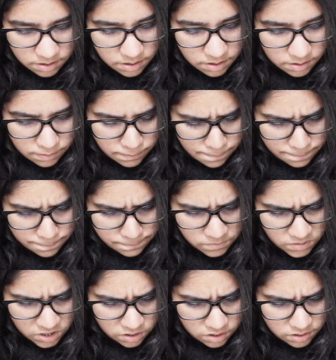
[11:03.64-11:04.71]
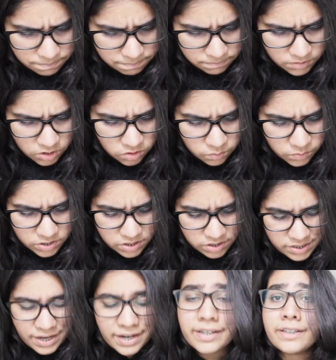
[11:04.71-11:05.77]
they're not good with
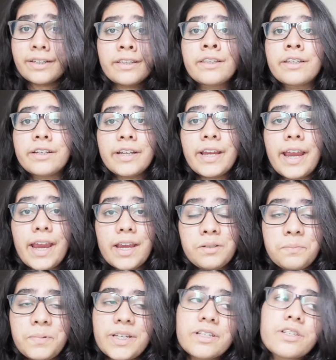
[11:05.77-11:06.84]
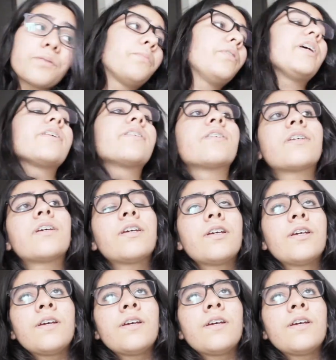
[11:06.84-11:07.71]
society and they hate being suppressed.